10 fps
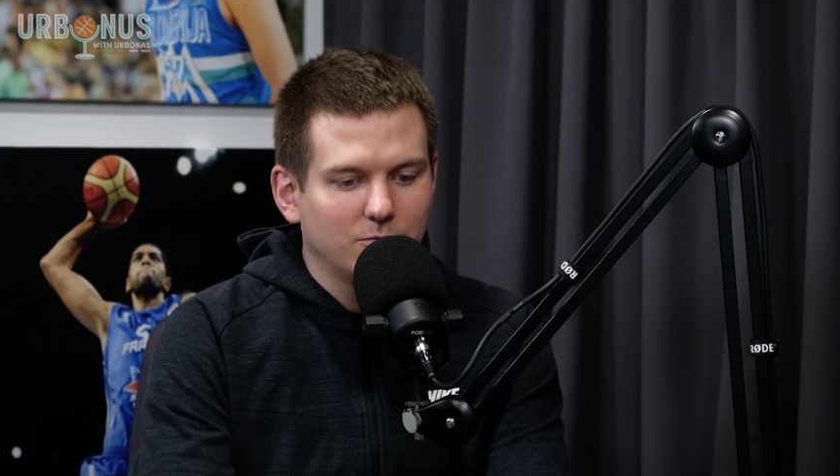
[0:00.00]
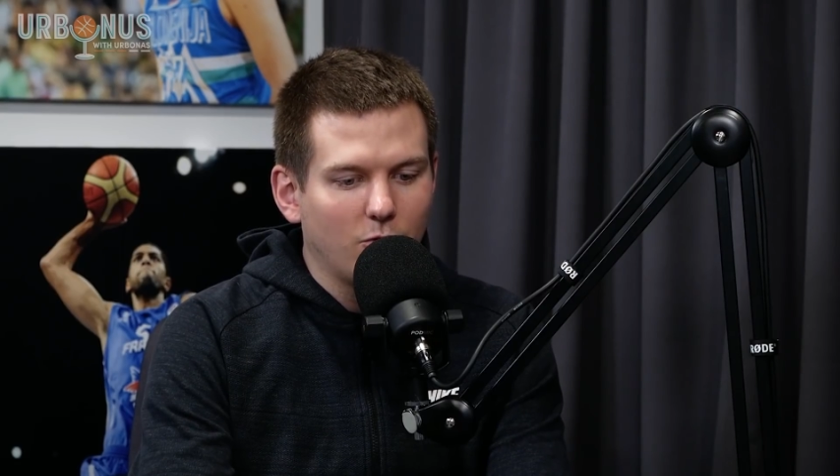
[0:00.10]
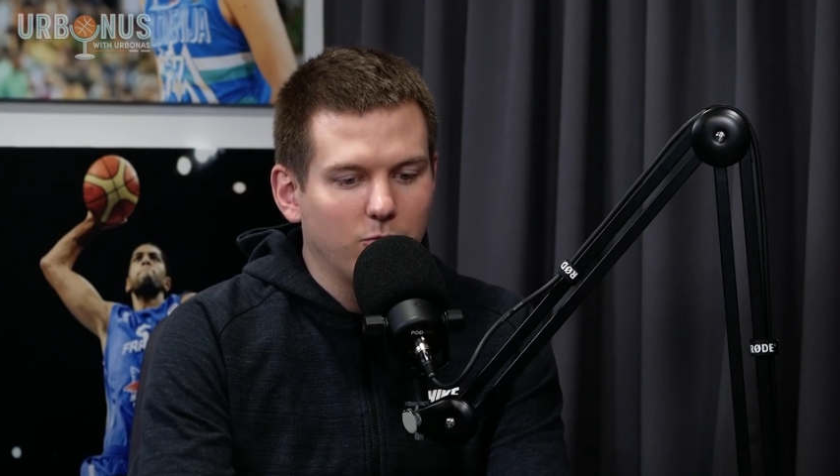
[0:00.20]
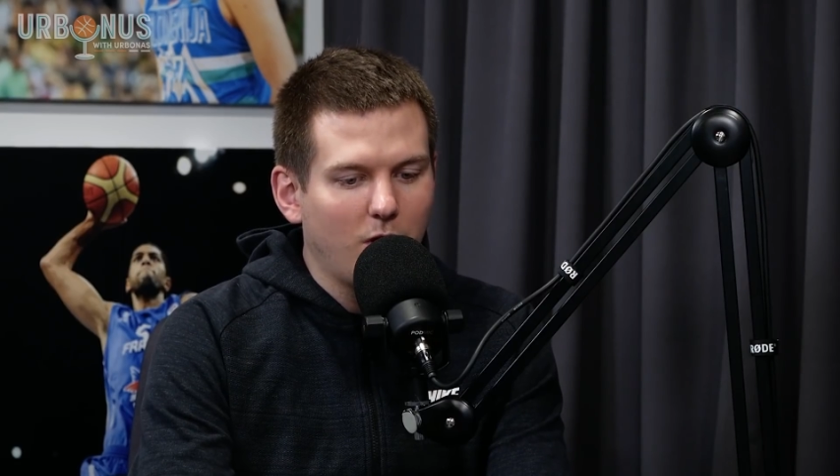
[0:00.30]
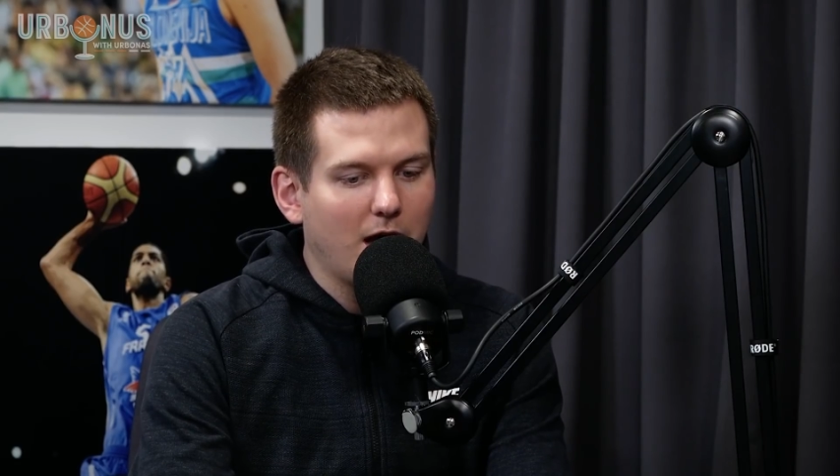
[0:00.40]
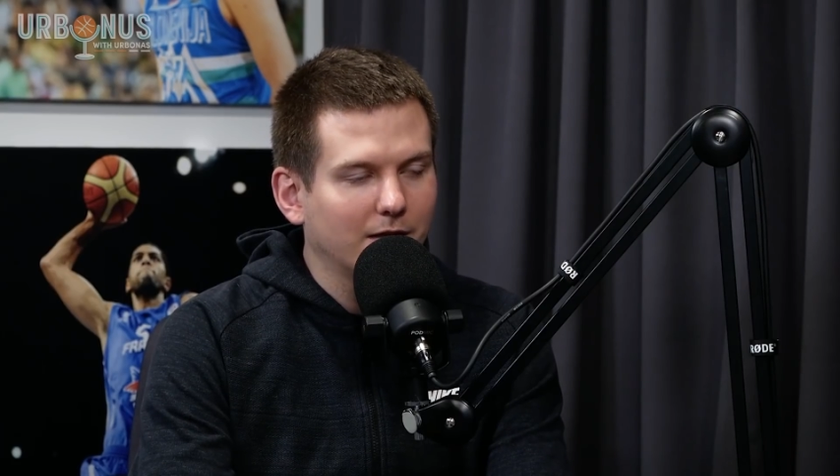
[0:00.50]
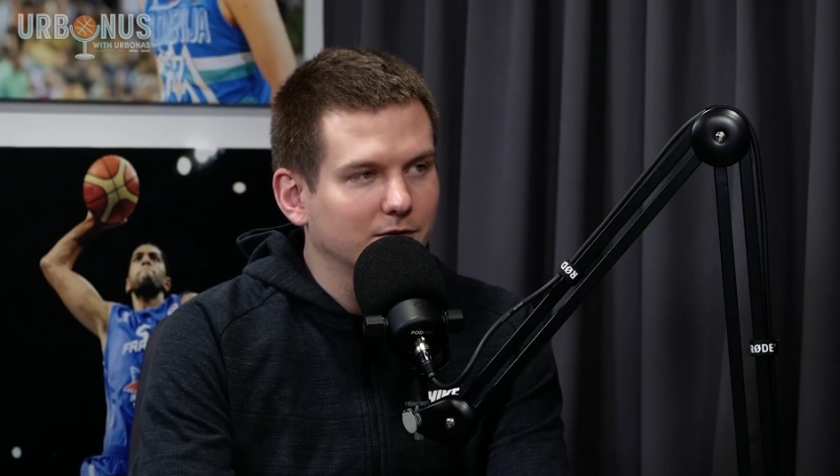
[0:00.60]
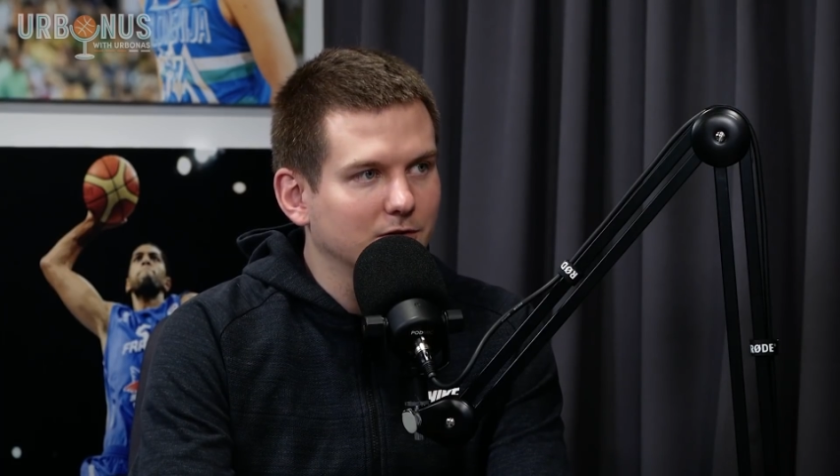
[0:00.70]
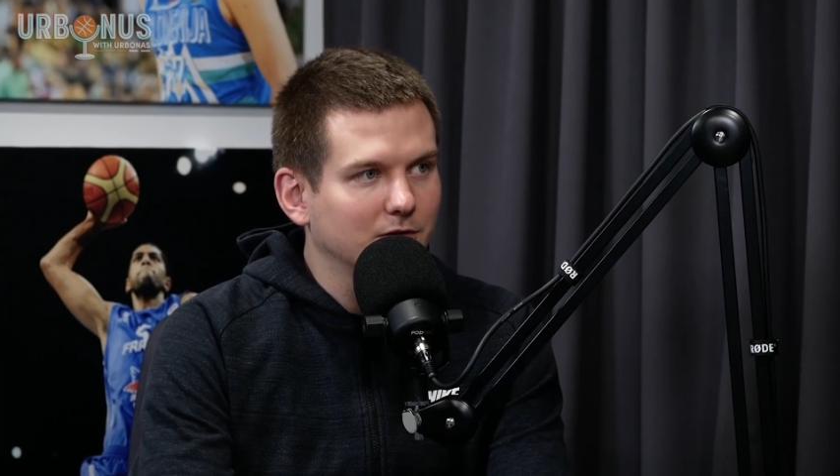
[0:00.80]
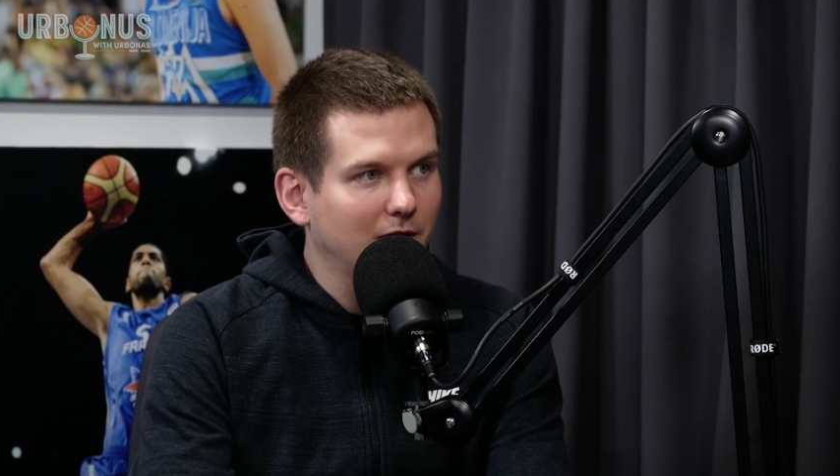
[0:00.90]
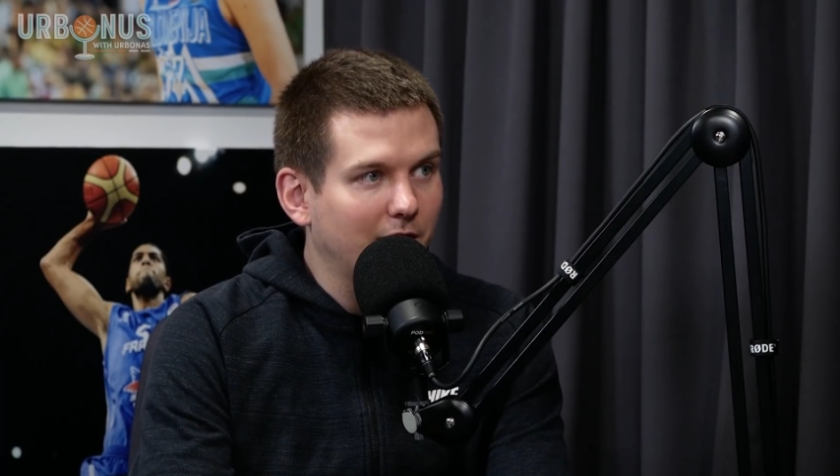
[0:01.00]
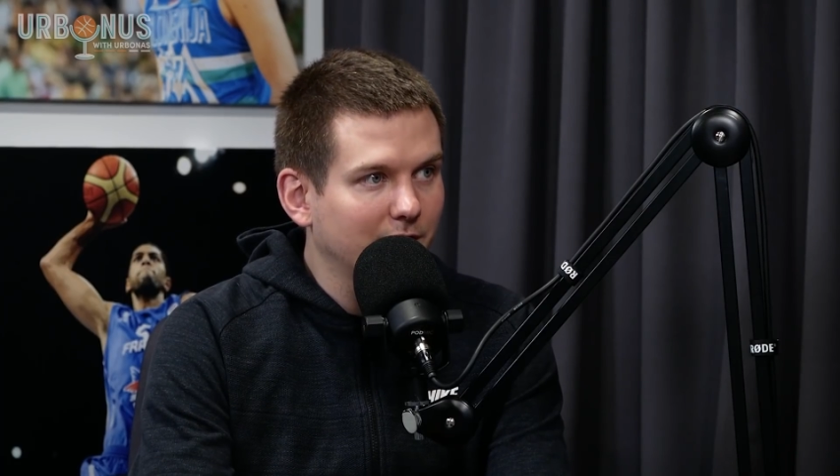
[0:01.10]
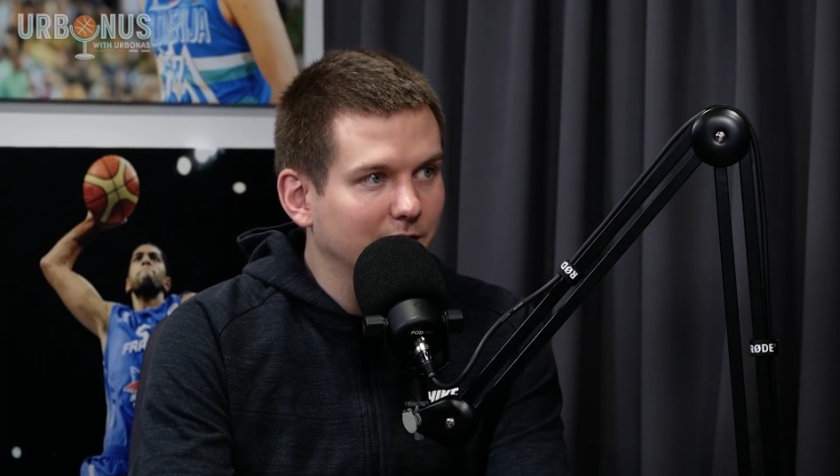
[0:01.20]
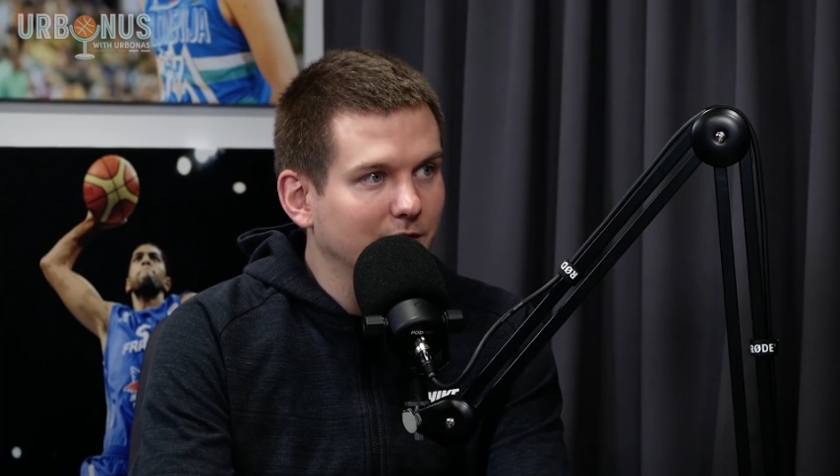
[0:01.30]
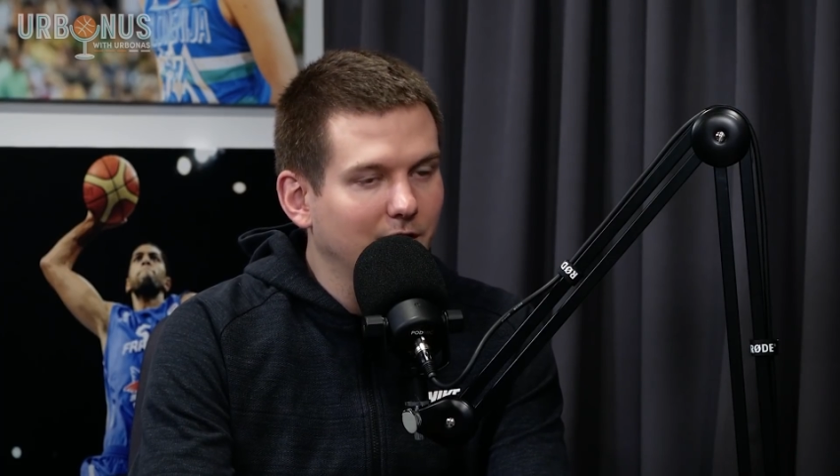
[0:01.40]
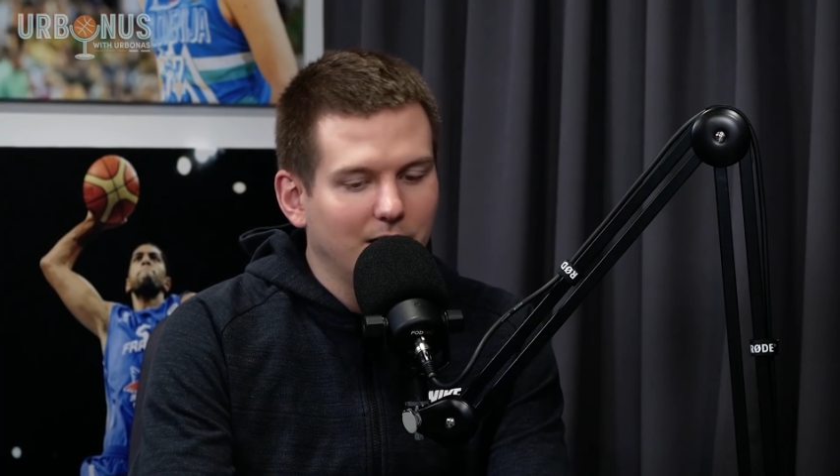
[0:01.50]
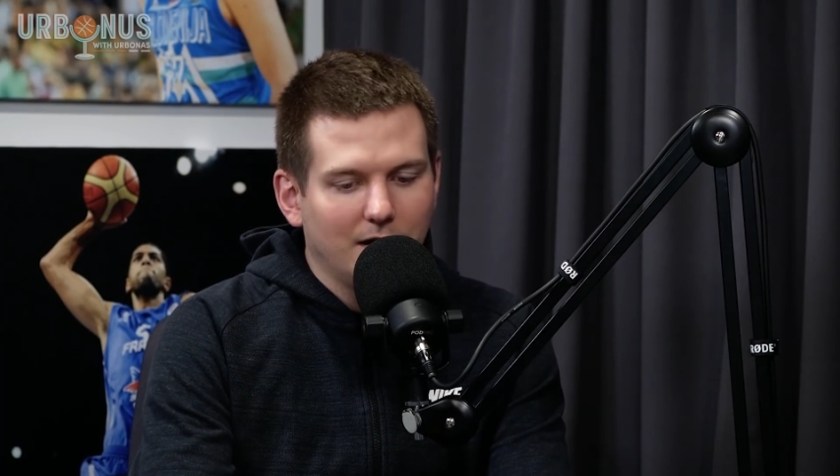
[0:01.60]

Beaubois, and Larkin.